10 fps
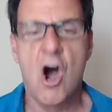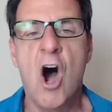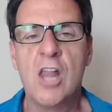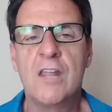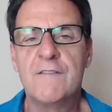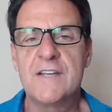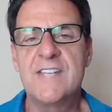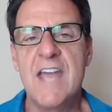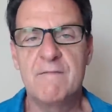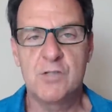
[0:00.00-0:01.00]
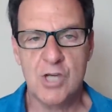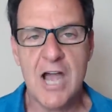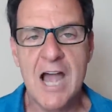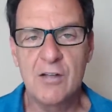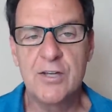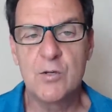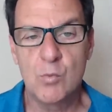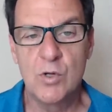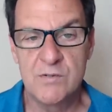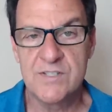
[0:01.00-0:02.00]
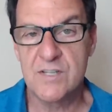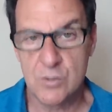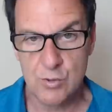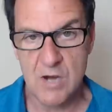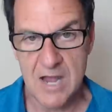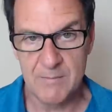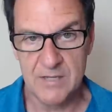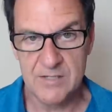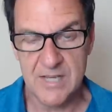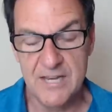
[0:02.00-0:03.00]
all of us have childhood wounds and traumas.